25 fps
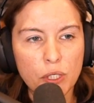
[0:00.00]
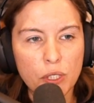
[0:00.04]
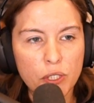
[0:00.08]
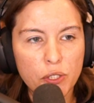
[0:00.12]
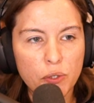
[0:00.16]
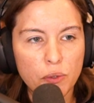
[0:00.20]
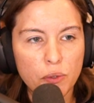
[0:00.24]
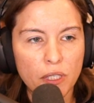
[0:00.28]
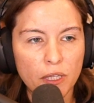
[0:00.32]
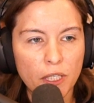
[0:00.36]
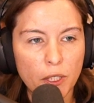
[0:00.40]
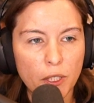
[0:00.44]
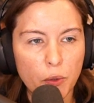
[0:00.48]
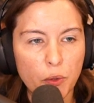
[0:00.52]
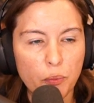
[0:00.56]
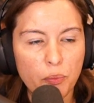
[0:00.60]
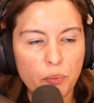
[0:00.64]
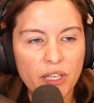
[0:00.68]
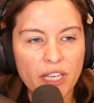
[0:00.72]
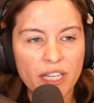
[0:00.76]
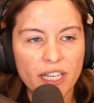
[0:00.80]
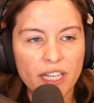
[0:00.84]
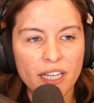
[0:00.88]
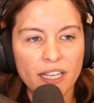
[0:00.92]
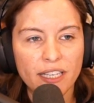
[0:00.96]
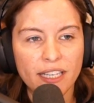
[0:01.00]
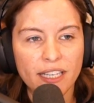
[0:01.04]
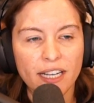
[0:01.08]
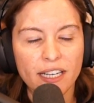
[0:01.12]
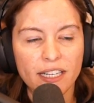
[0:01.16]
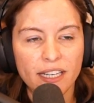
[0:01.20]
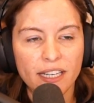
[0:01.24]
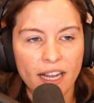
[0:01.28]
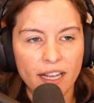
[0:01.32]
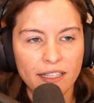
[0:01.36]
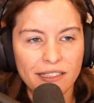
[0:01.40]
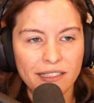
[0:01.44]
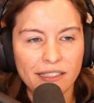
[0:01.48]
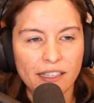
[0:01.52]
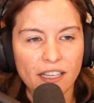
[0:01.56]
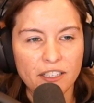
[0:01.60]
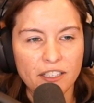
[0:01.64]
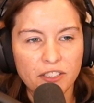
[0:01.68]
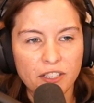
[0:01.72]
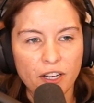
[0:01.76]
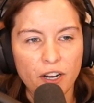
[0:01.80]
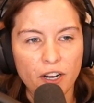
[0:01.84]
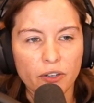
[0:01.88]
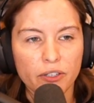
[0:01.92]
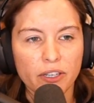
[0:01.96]
into the
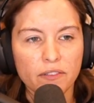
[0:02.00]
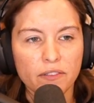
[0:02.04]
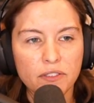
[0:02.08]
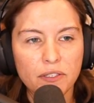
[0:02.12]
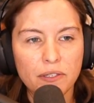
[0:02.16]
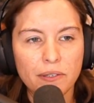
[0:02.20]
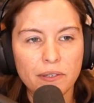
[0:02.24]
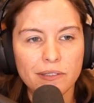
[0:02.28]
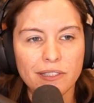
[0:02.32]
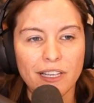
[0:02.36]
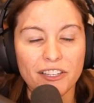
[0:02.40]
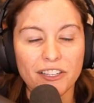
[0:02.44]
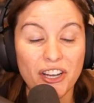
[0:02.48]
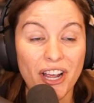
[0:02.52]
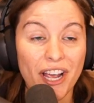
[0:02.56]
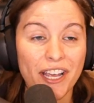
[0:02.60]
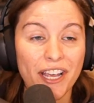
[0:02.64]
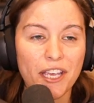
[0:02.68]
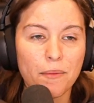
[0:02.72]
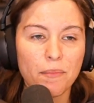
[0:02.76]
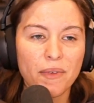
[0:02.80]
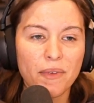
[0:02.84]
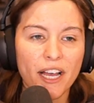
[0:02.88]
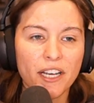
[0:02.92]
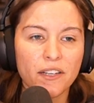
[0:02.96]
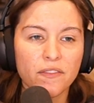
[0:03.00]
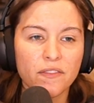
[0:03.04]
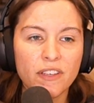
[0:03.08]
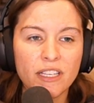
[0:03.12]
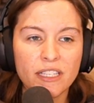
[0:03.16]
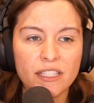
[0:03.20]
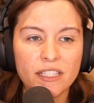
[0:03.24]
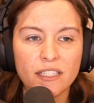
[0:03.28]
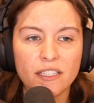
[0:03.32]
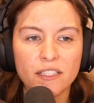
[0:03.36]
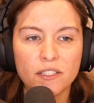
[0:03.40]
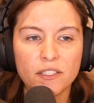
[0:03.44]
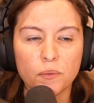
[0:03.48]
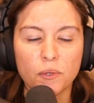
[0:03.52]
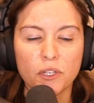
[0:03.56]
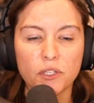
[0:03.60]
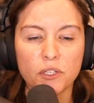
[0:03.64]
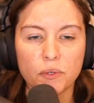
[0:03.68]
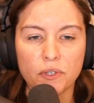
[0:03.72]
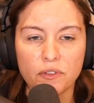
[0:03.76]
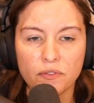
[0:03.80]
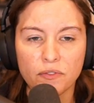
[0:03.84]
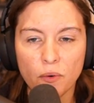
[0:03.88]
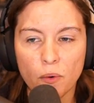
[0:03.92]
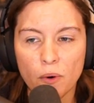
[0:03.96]
liquipedia.net/StarCraft2/IEM Katowice
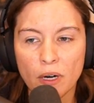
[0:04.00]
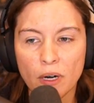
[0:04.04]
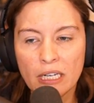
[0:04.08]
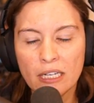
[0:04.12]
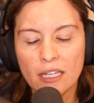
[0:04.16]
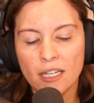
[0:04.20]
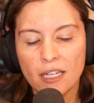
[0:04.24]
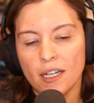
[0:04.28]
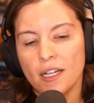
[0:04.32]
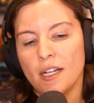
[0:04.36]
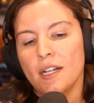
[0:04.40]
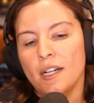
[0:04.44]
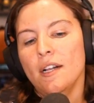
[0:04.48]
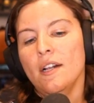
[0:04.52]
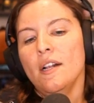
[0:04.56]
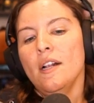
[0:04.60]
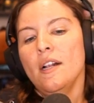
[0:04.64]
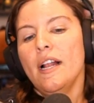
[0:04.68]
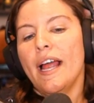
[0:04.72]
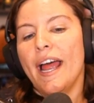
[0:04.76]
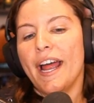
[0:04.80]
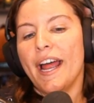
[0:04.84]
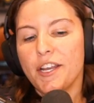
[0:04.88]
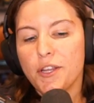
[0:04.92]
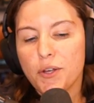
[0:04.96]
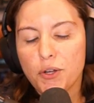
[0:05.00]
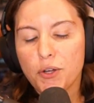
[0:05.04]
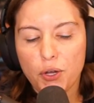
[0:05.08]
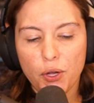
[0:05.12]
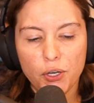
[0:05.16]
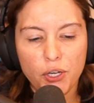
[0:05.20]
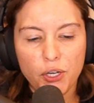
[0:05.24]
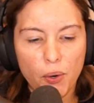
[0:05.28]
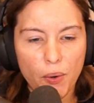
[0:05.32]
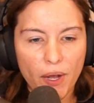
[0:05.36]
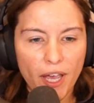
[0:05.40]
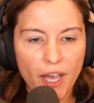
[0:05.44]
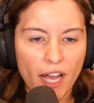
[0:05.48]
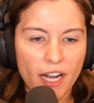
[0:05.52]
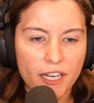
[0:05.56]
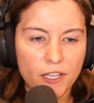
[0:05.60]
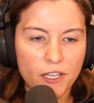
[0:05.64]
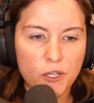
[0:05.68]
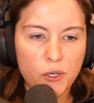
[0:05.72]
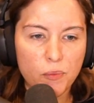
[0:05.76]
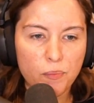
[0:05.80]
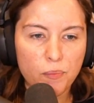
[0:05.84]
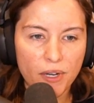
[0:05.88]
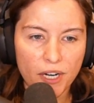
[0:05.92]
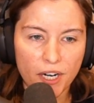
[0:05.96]
2024. And you could go ahead and
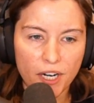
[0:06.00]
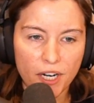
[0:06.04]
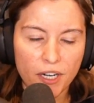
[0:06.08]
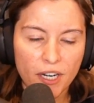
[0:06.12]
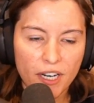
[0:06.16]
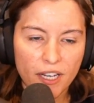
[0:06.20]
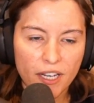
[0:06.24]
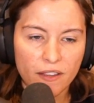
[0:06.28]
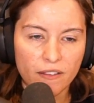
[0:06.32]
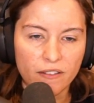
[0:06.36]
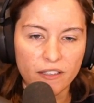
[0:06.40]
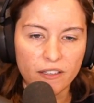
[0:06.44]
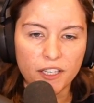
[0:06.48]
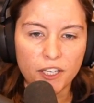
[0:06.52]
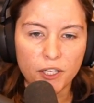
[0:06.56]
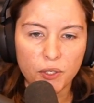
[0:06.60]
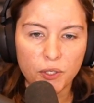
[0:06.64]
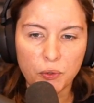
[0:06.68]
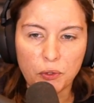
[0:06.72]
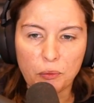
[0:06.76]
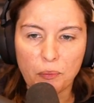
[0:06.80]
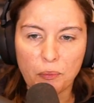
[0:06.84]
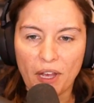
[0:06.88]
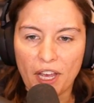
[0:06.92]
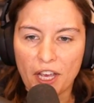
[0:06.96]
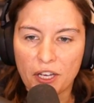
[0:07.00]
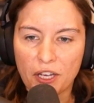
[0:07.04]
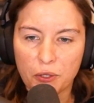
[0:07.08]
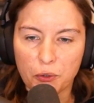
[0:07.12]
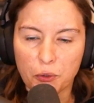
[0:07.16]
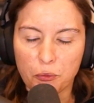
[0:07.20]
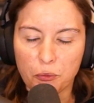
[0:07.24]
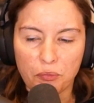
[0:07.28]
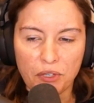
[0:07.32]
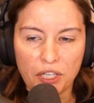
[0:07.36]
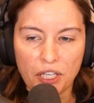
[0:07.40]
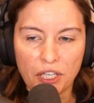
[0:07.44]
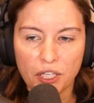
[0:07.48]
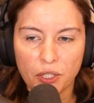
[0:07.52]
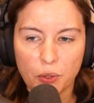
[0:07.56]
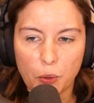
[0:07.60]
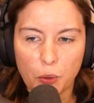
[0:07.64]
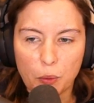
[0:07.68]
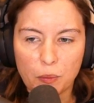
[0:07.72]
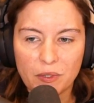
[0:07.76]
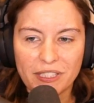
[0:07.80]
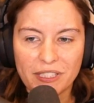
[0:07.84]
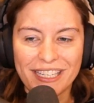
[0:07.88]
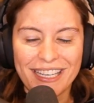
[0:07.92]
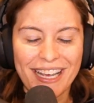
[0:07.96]
compare the Group A, Group B,
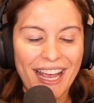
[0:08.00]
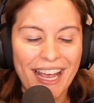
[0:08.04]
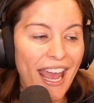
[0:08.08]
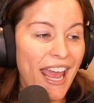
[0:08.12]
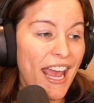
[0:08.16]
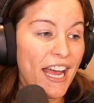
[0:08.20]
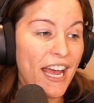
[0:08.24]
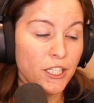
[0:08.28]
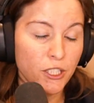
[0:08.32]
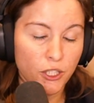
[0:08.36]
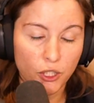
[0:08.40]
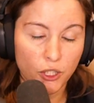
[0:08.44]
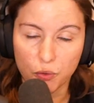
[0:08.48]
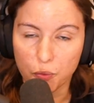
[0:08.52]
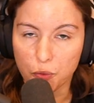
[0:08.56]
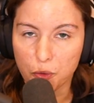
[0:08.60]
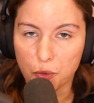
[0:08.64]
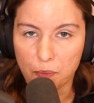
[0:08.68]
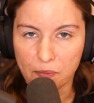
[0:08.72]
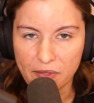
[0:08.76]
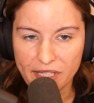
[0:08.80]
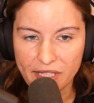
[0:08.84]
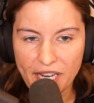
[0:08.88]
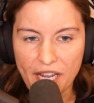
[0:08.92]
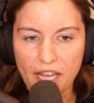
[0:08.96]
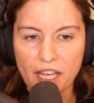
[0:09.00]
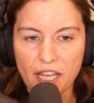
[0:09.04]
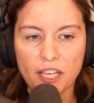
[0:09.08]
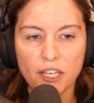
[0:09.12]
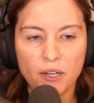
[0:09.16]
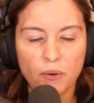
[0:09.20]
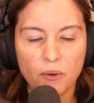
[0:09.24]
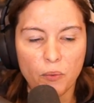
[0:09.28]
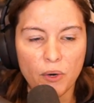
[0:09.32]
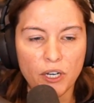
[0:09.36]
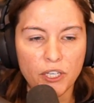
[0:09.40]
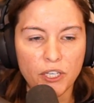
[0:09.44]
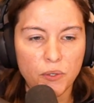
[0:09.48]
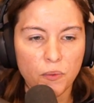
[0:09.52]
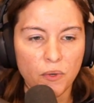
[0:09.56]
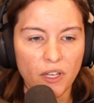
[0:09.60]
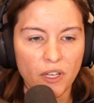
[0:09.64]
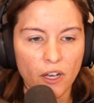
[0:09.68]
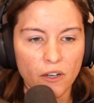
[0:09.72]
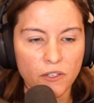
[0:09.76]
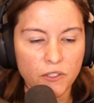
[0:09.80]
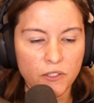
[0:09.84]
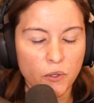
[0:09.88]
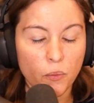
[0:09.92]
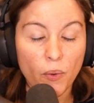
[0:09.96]
Group C, and Group D, which we
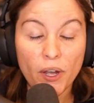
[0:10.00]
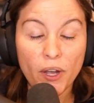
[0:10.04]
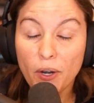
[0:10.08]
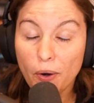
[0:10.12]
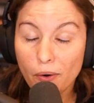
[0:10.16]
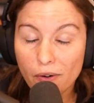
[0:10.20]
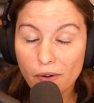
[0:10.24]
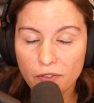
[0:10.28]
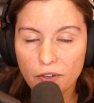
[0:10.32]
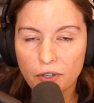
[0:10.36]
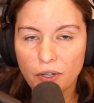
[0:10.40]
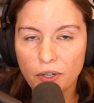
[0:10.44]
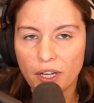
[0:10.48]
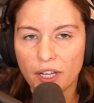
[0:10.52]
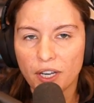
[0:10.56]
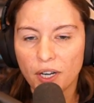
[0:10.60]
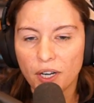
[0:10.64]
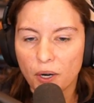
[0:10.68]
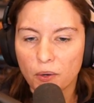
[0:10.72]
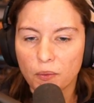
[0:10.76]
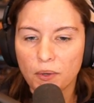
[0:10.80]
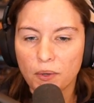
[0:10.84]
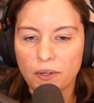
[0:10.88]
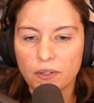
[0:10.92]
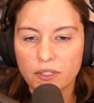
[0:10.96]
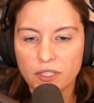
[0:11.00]
also went over in our Real